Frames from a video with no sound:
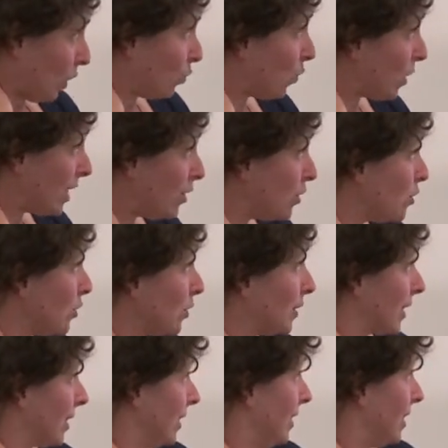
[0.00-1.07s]
We use
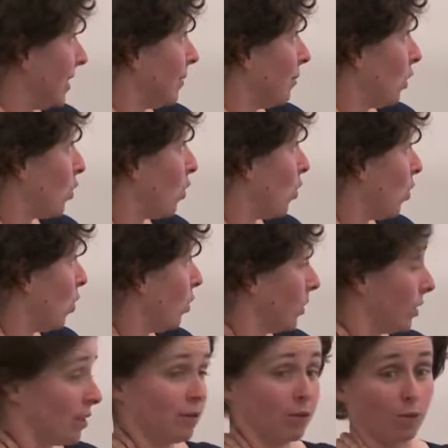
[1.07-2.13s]
a system
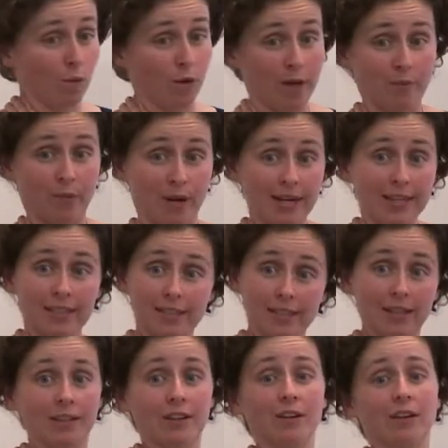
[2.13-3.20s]
called WordPress.
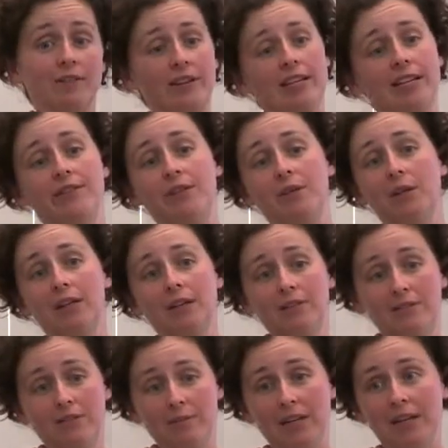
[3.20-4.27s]
I don't know if any of you are
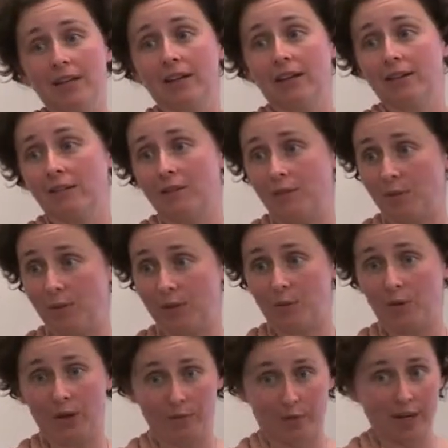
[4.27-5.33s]
familiar with
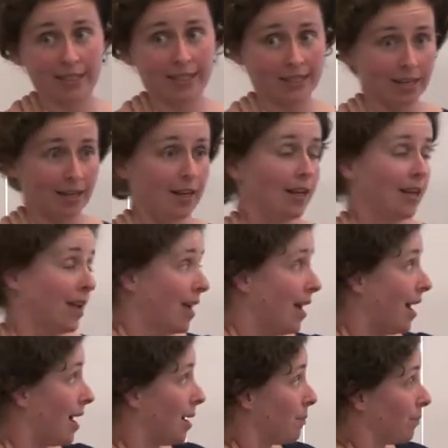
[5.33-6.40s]
WordPress.
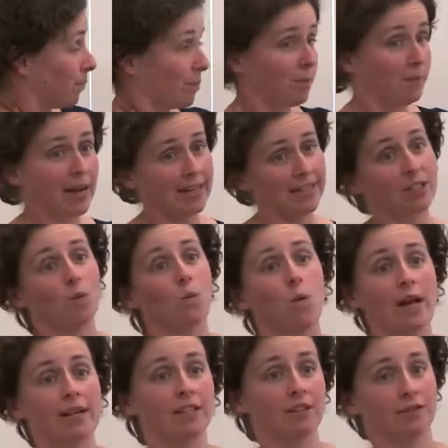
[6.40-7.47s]
But it's a
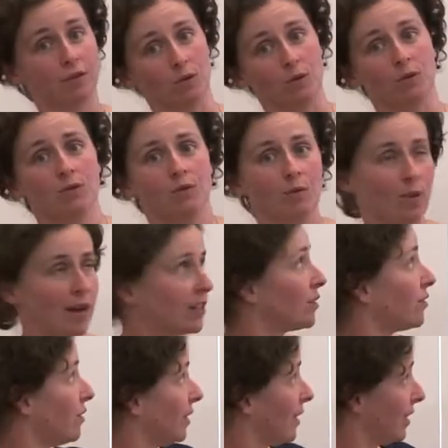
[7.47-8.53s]
wonderful,
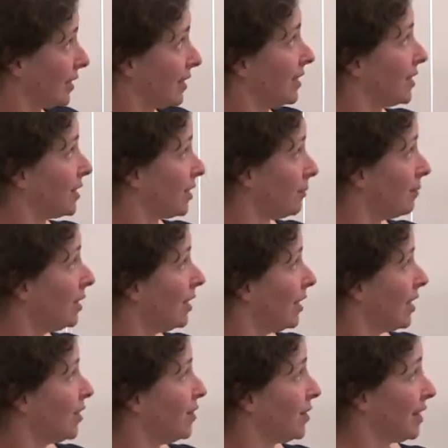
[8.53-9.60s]
wonderful little system.
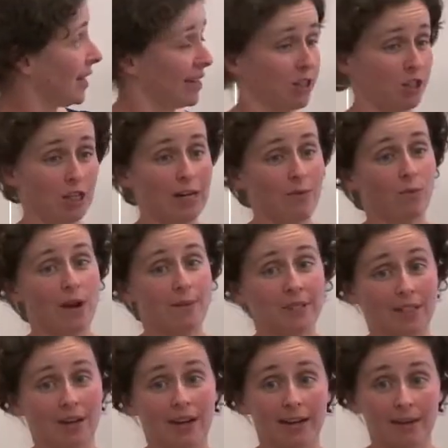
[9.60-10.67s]
You can get a cheap
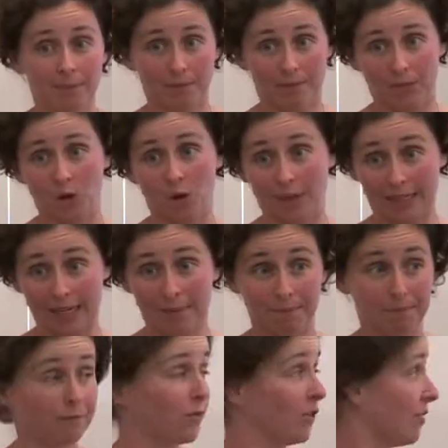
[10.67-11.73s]
website knocked up
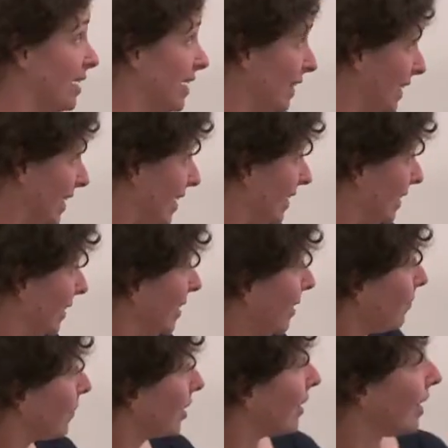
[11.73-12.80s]
really easily,
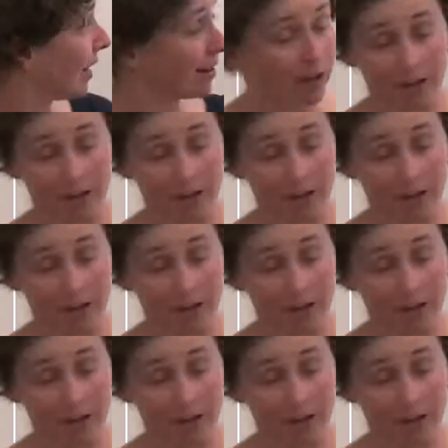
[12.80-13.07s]
and